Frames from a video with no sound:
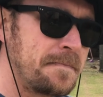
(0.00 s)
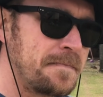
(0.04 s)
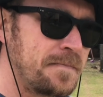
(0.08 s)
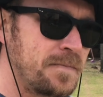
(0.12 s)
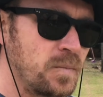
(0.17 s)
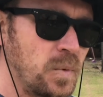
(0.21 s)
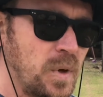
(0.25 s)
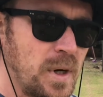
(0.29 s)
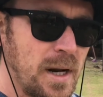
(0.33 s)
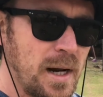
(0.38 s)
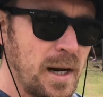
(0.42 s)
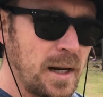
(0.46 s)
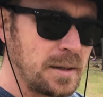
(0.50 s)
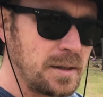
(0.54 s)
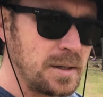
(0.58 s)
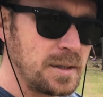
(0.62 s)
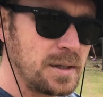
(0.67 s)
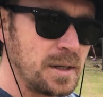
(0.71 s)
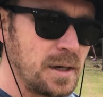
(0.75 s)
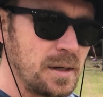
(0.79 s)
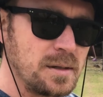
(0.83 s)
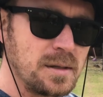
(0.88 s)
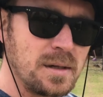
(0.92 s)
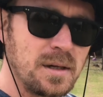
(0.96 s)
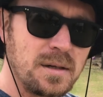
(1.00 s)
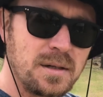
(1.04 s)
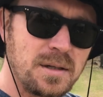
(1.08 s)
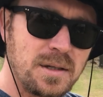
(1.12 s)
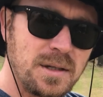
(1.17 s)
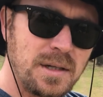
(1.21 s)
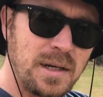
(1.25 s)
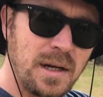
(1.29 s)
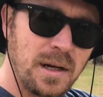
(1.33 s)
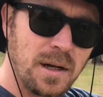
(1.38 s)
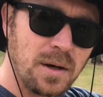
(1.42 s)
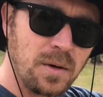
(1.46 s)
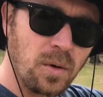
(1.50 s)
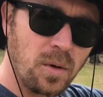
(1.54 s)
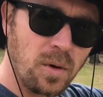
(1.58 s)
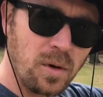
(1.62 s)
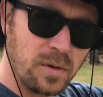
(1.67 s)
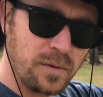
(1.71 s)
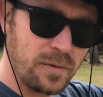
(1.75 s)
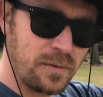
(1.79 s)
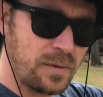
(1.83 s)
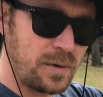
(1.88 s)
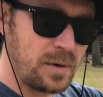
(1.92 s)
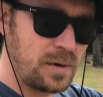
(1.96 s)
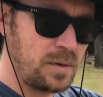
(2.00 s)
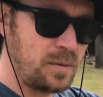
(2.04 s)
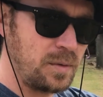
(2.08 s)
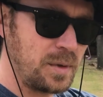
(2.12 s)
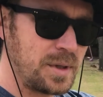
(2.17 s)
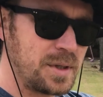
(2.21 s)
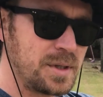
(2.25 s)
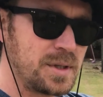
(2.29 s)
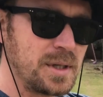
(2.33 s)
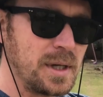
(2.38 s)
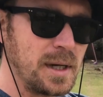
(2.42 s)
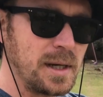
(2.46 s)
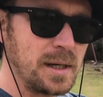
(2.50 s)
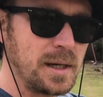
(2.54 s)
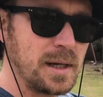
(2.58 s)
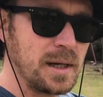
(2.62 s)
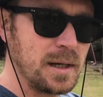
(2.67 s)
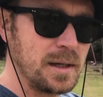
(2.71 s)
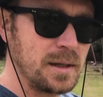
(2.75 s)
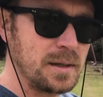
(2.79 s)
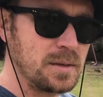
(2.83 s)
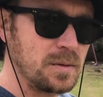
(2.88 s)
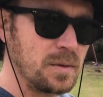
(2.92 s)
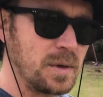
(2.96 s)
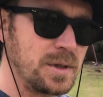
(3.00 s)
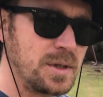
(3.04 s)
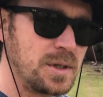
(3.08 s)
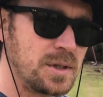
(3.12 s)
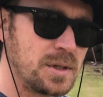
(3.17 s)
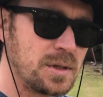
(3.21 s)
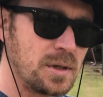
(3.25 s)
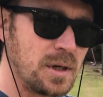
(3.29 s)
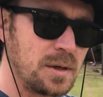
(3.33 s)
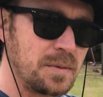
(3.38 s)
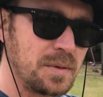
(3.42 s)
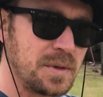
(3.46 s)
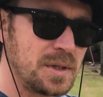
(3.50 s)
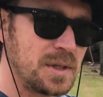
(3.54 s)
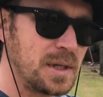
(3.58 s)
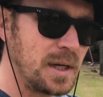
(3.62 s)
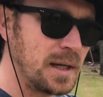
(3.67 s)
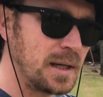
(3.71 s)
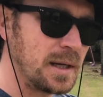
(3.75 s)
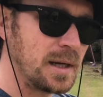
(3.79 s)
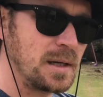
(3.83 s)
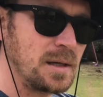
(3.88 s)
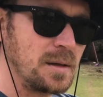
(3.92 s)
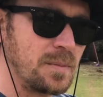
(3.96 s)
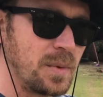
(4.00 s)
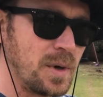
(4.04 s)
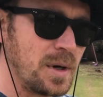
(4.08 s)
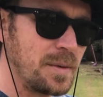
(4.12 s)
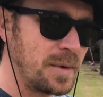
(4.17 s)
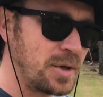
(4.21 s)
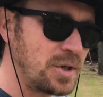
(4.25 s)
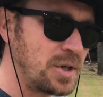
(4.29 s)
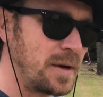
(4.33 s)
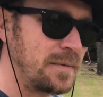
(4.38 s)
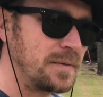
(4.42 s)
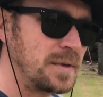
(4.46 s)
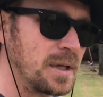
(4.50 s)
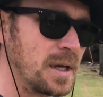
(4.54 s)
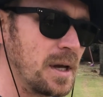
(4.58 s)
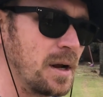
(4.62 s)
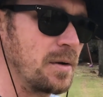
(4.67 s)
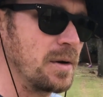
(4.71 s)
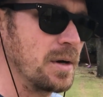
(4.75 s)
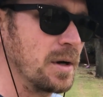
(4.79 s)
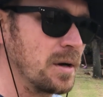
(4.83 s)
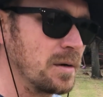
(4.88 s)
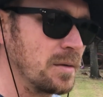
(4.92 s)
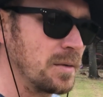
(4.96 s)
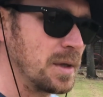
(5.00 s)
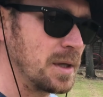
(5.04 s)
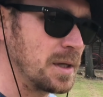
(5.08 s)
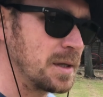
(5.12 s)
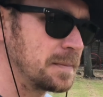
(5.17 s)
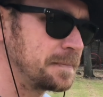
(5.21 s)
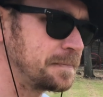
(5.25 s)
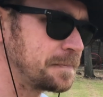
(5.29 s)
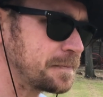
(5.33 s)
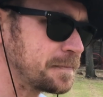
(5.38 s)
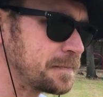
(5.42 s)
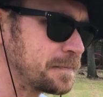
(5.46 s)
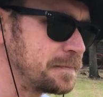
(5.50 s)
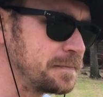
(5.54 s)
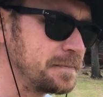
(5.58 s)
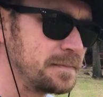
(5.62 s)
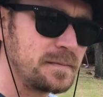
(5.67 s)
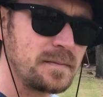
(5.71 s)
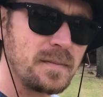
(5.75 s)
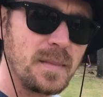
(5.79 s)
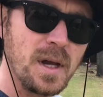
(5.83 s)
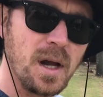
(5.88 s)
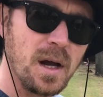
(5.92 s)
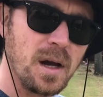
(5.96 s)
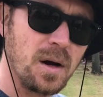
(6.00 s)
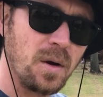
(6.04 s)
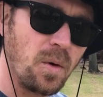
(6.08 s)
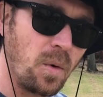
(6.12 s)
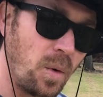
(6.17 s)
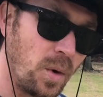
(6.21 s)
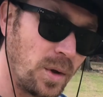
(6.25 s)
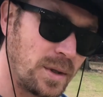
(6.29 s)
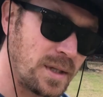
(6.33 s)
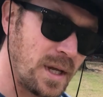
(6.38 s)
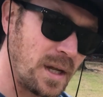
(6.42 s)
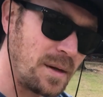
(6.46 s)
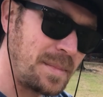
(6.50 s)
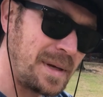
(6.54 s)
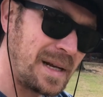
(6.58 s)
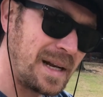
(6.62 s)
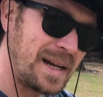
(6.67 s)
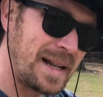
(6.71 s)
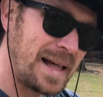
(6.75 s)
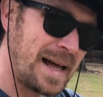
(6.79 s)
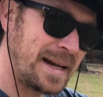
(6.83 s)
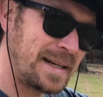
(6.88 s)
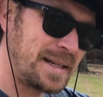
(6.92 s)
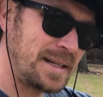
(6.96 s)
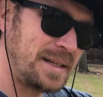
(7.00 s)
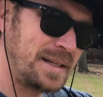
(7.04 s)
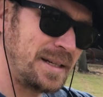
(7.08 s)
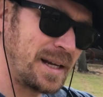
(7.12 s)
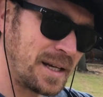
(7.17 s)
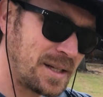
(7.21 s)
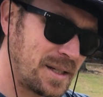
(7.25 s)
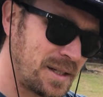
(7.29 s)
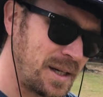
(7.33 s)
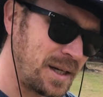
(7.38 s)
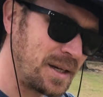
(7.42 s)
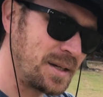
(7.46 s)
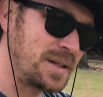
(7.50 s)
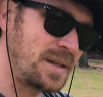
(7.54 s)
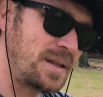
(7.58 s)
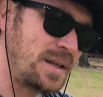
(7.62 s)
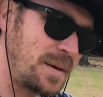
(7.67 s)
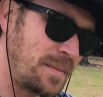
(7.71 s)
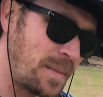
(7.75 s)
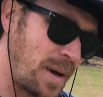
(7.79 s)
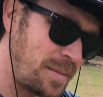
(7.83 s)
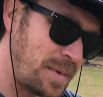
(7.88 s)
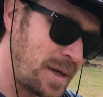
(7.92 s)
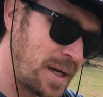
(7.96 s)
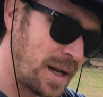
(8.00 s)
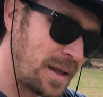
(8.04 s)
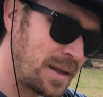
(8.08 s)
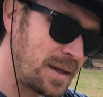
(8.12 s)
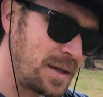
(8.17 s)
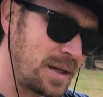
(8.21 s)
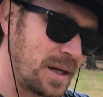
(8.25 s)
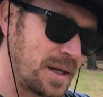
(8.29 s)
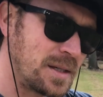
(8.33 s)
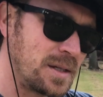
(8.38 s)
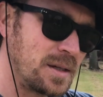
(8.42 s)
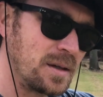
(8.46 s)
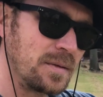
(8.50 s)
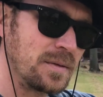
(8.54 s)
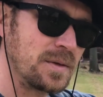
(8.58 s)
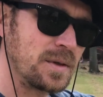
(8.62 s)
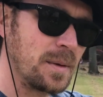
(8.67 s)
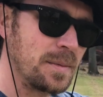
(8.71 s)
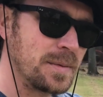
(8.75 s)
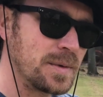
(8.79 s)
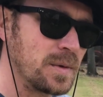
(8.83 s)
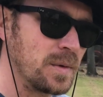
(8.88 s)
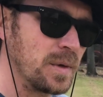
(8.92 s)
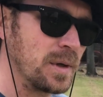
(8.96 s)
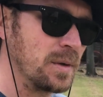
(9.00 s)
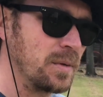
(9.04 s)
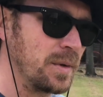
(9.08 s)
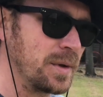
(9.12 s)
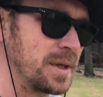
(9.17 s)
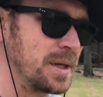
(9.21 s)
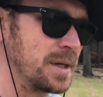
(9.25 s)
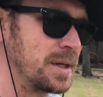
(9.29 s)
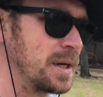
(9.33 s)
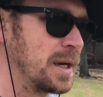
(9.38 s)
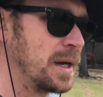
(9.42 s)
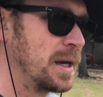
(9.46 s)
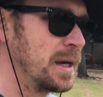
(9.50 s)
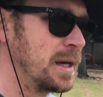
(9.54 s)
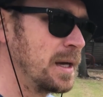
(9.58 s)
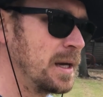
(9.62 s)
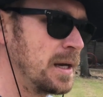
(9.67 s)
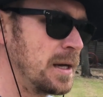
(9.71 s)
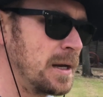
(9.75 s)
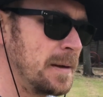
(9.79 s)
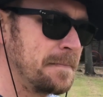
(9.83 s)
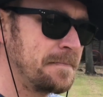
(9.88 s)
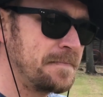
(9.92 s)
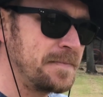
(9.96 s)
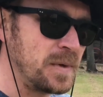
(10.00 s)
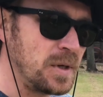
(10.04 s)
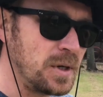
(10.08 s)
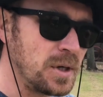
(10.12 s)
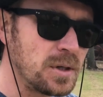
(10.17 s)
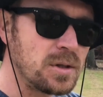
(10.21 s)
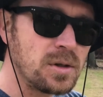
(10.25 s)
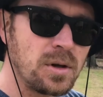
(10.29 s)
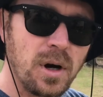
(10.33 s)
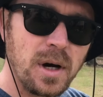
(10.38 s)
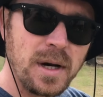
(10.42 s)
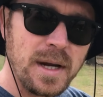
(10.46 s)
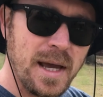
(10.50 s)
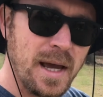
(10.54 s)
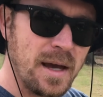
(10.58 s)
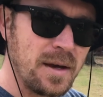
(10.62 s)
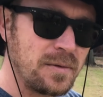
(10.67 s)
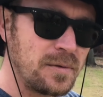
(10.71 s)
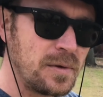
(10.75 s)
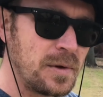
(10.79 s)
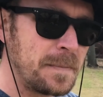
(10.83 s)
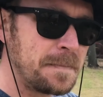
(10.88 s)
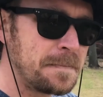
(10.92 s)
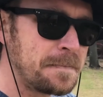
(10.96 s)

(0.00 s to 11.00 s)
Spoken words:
what I like to say is, seal it off with silica. So once you start with silica, you pretty much have to carry on with it, or it's going to be light dustings and then maybe another dusting of topsoil with it. You just can't have